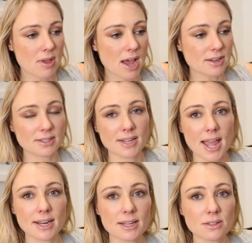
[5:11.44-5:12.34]

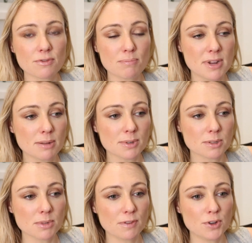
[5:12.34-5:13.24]
understandings of
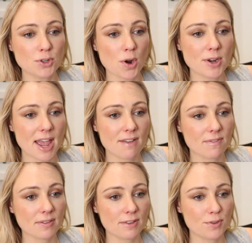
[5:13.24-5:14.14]
minimalism, and if
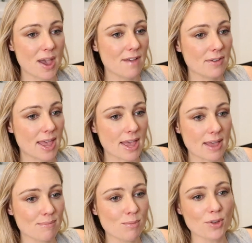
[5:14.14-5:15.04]
you have
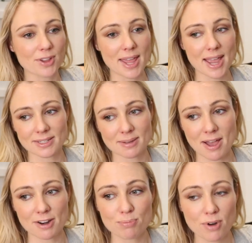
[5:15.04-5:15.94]
more than X
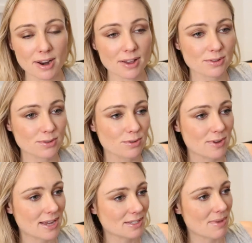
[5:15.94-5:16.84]
amount of products
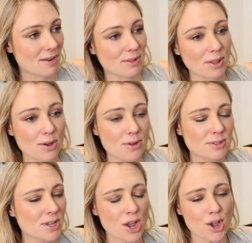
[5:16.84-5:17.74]
or X amount of
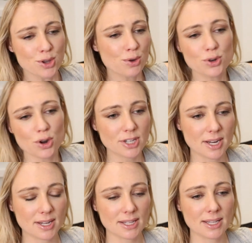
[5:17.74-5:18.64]
clothes, you're not
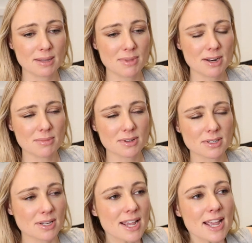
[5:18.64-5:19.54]
technically a
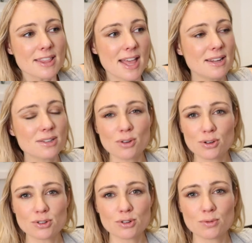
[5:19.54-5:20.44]
minimalist. That is
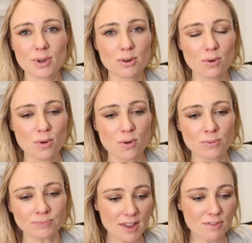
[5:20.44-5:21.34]
not true at
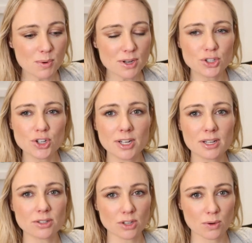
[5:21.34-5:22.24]
all. Everyone's journey
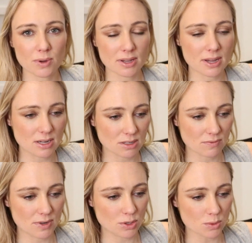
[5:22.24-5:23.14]
is so
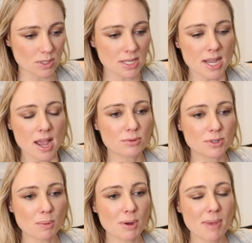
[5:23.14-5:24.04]
individual.
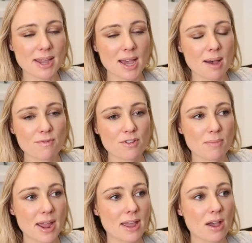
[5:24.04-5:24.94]
Someone might come
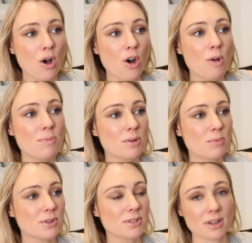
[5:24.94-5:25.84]
from a home that
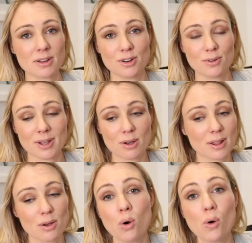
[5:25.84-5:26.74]
was, you know, like
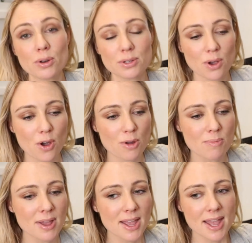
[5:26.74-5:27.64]
a hoarder's
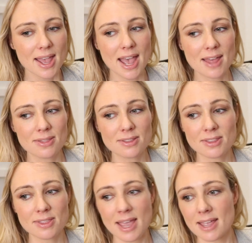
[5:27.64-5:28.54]
home, and
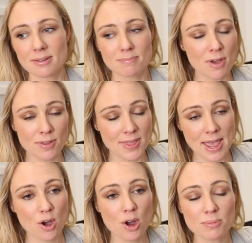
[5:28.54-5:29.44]

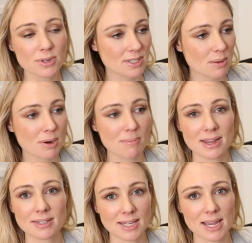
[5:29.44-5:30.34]
their home to someone
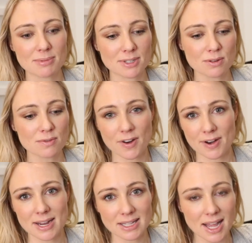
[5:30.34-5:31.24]
may seem still
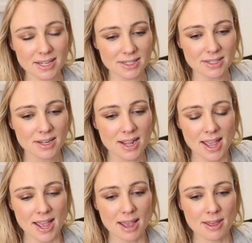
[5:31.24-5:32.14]
very cluttered,
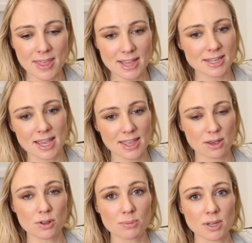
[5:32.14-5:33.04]
and they
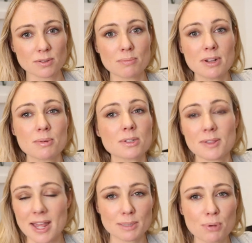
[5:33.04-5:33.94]
call themselves a minimalist.
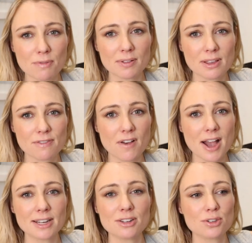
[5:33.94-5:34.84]
That is perfectly
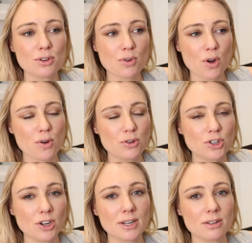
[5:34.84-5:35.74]
fine. It is your own
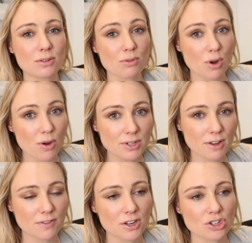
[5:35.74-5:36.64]
journey. It is your own
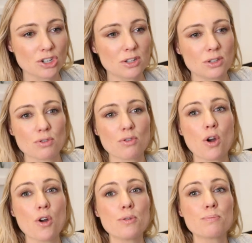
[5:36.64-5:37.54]
definition. It is your
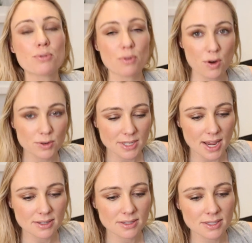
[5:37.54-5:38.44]
own
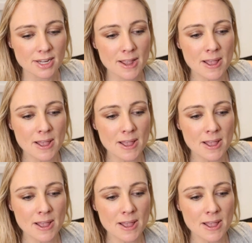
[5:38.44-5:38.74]
process.